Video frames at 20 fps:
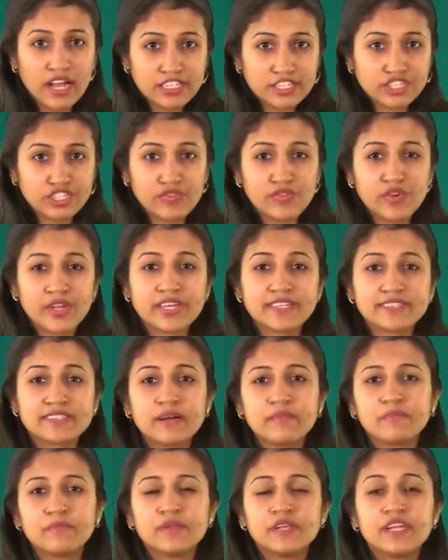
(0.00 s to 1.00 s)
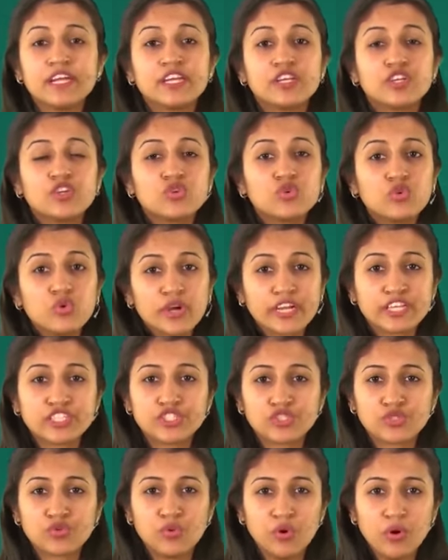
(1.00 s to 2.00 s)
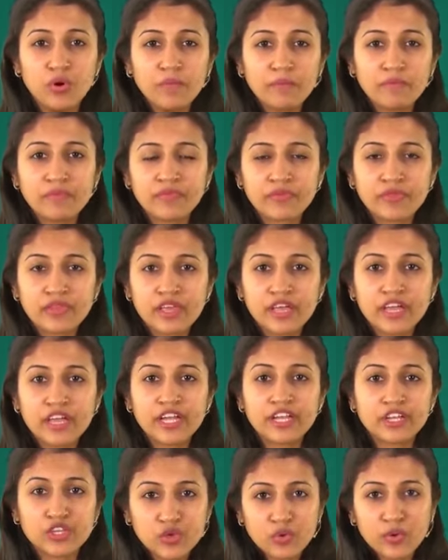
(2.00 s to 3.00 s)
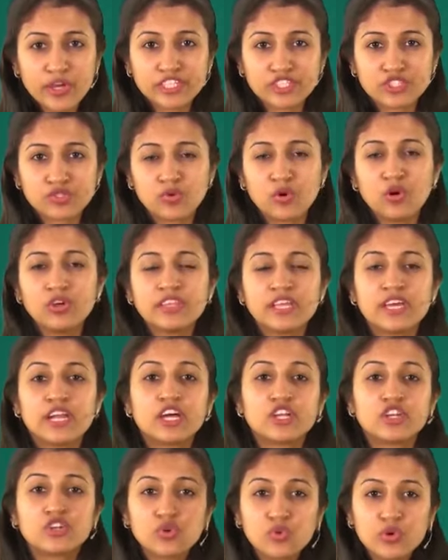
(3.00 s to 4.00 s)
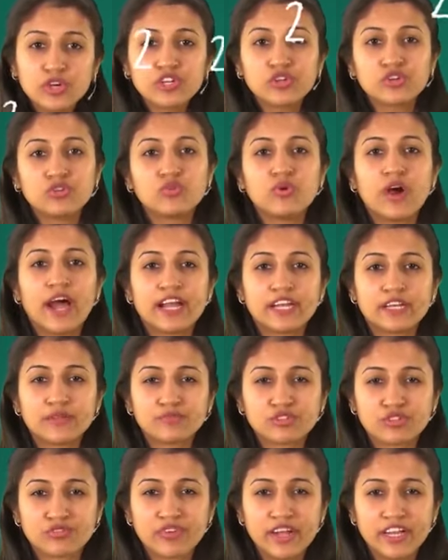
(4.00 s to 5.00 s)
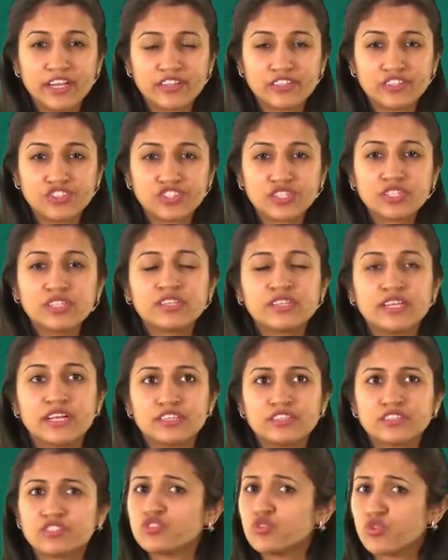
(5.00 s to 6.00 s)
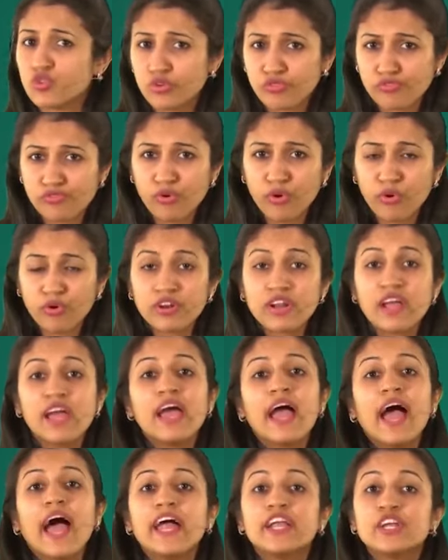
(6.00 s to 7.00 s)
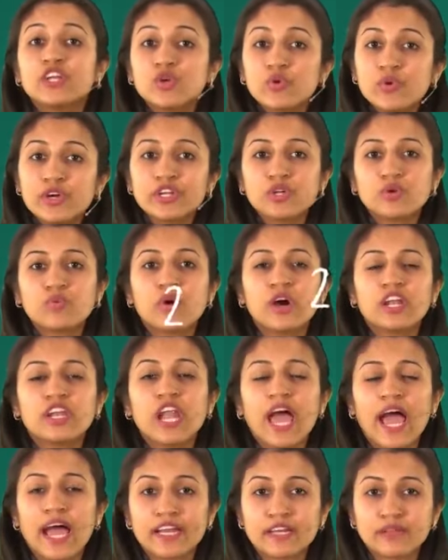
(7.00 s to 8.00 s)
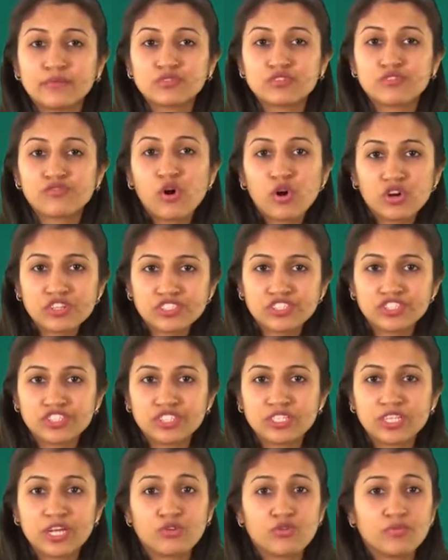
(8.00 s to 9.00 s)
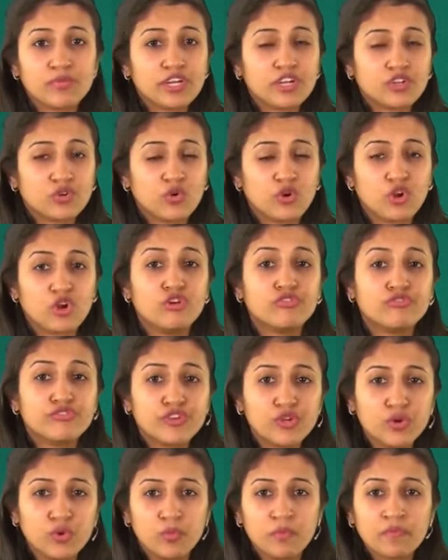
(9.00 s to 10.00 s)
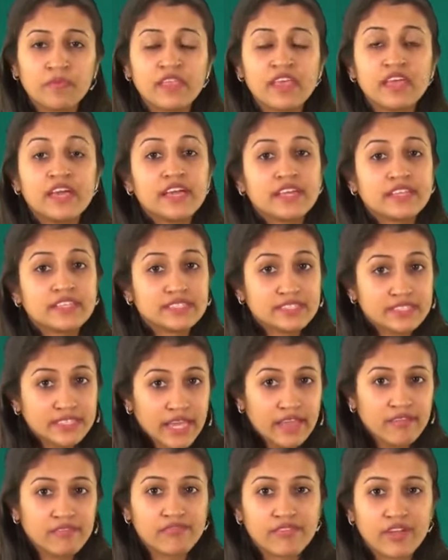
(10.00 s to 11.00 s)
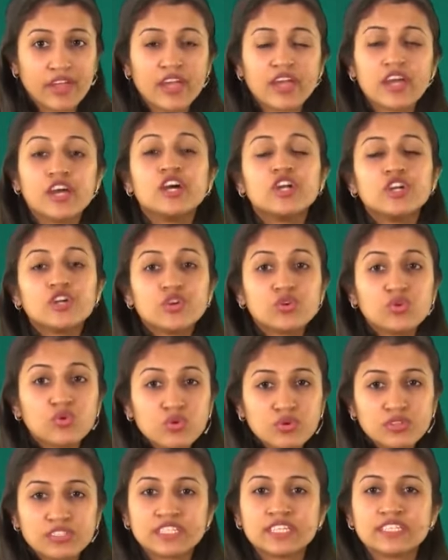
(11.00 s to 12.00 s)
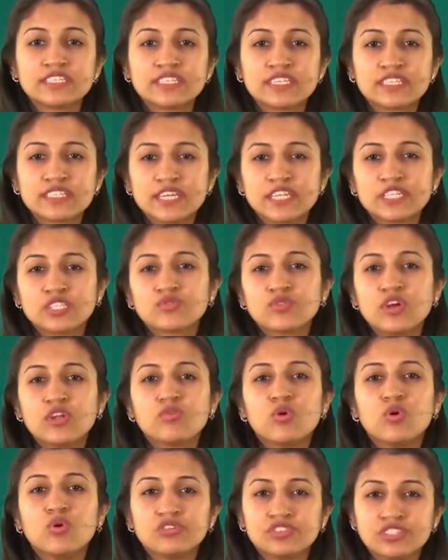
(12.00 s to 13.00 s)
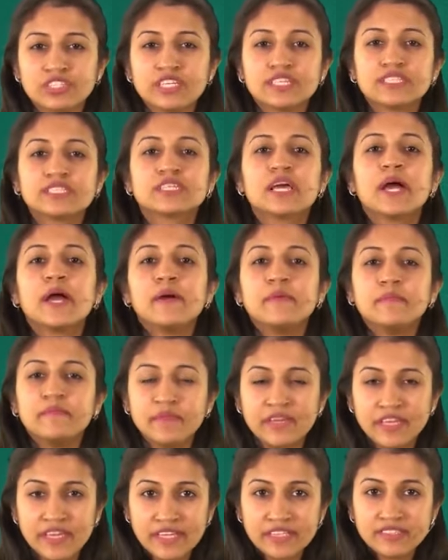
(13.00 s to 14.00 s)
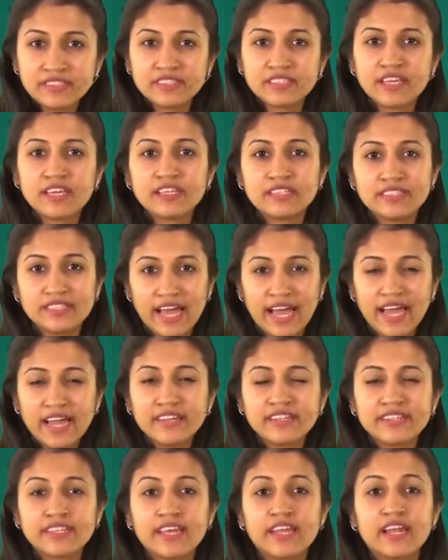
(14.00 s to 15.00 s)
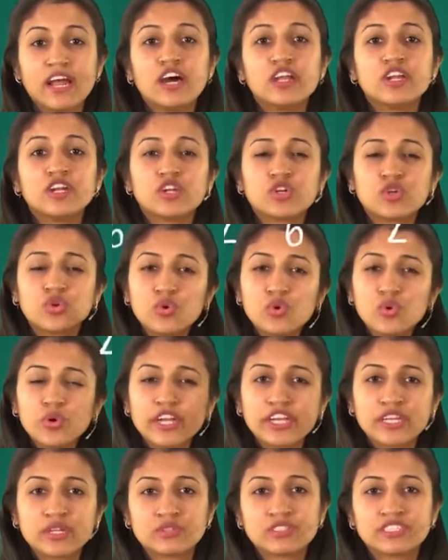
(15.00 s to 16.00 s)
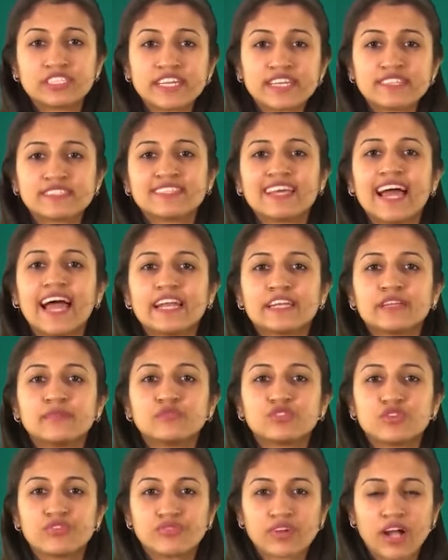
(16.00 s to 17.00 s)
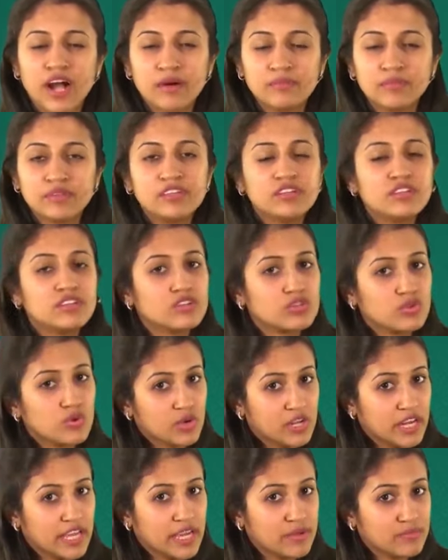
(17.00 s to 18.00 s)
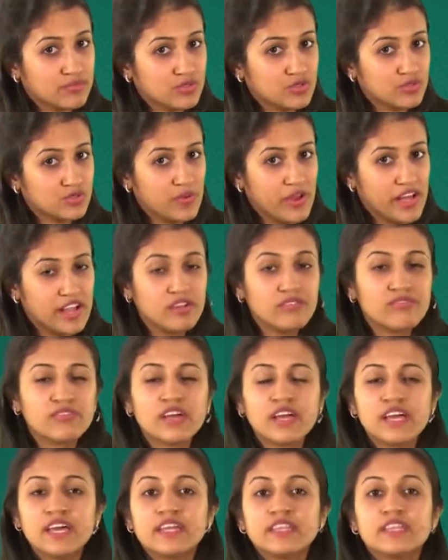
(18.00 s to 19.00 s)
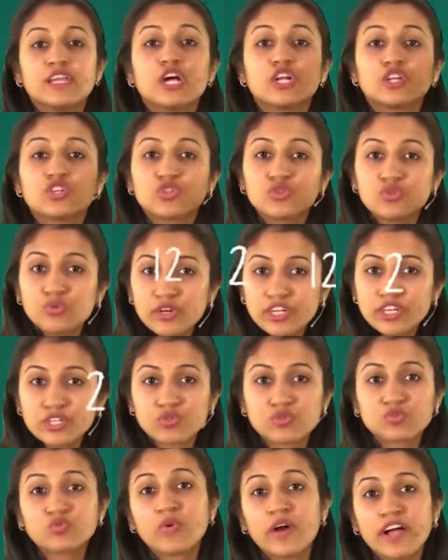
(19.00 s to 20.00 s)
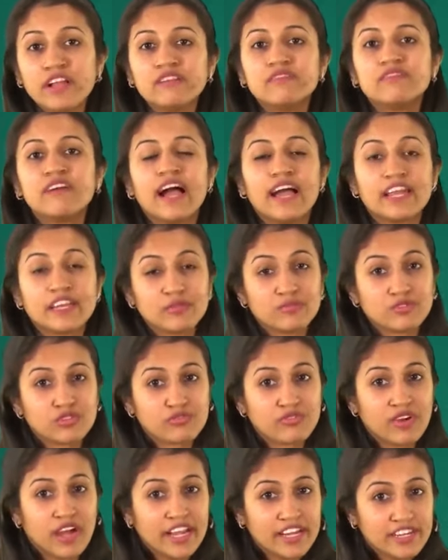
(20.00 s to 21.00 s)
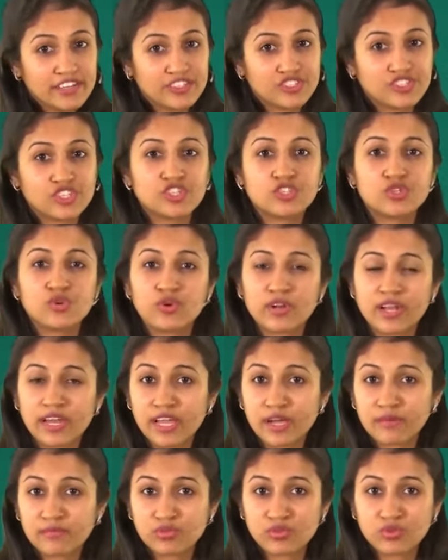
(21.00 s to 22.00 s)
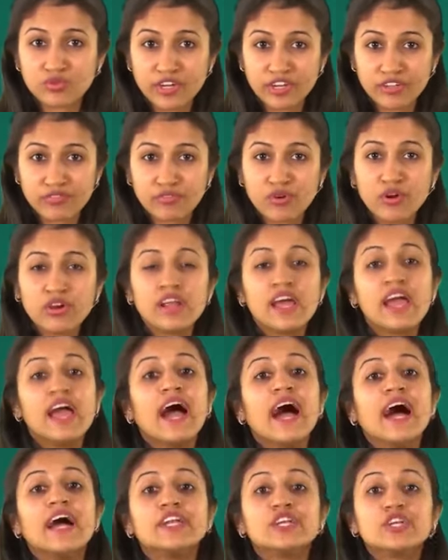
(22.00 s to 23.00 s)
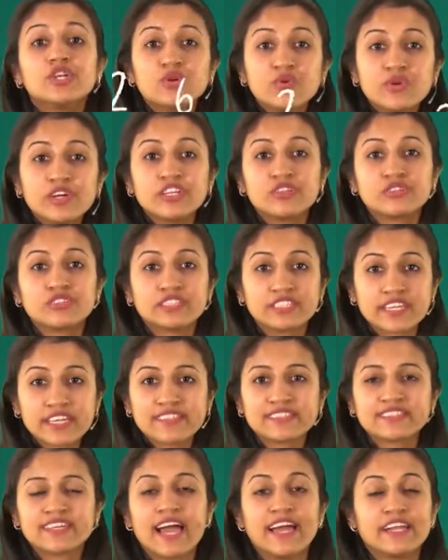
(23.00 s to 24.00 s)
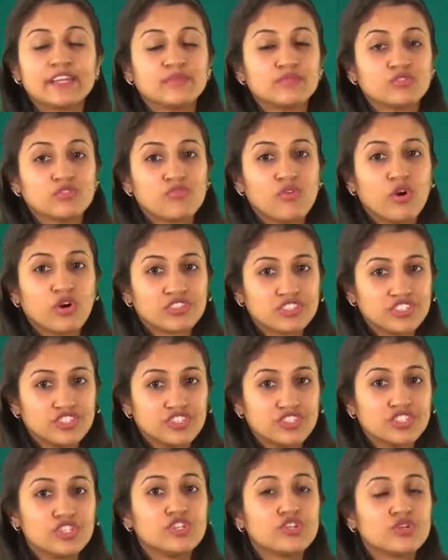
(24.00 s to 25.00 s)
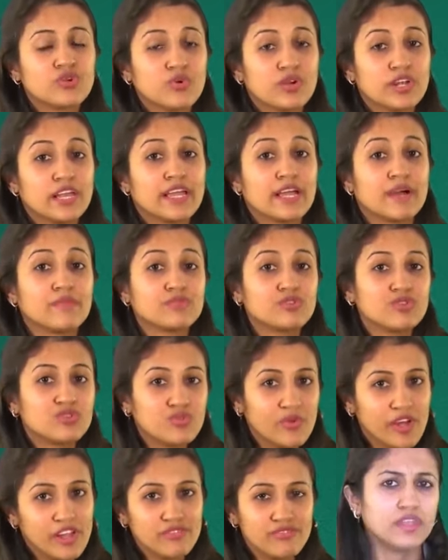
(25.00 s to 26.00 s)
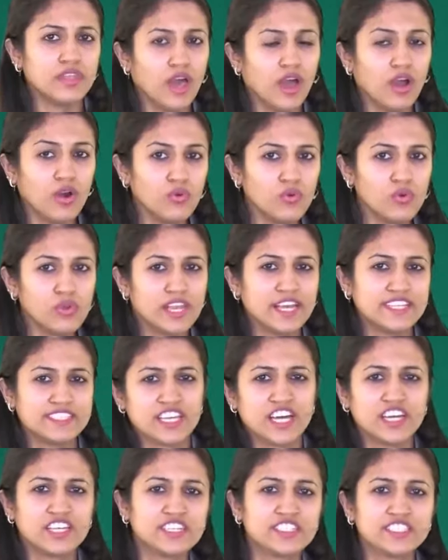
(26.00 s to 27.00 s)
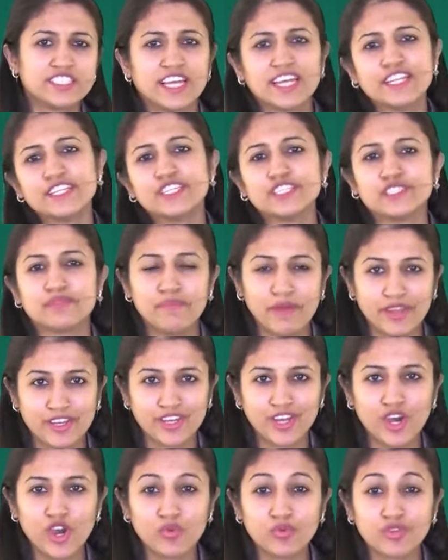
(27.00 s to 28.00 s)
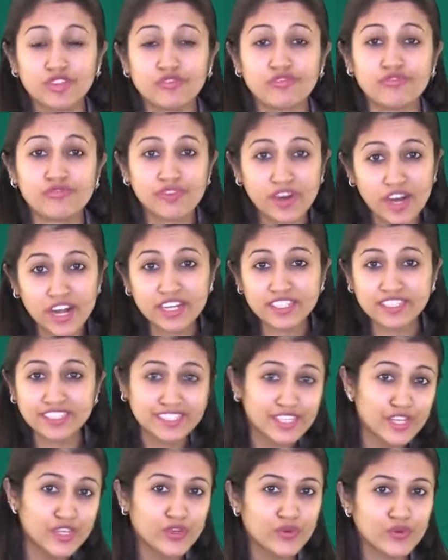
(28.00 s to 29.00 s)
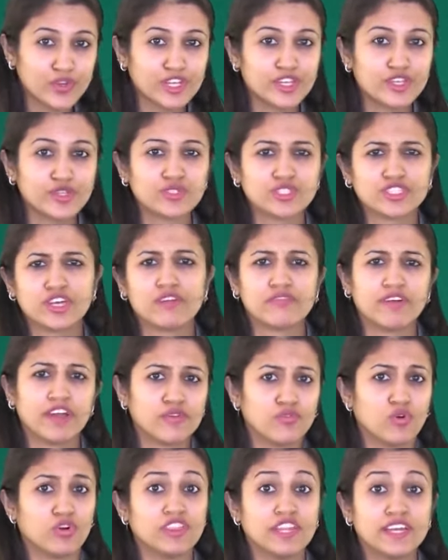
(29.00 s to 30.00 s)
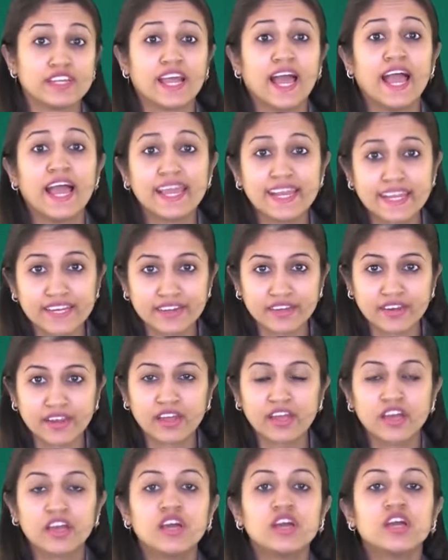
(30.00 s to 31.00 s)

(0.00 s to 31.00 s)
I'll just give you an example. In 2H2O, in 2H2O, there are 2 into 2 atoms of hydrogen, that is total 4, and 2 into 1 atoms of oxygen, that would be a total of 2. In the same way, 2C6H12O6 means that there are 2 into 6 atoms of carbon totaling up to 12. There are 2 into 12 atoms of hydrogen totaling up to 24 and 2 into 6 atoms of oxygen totaling up to 12. Now, let's understand this better with the first thing you did to survive on that island.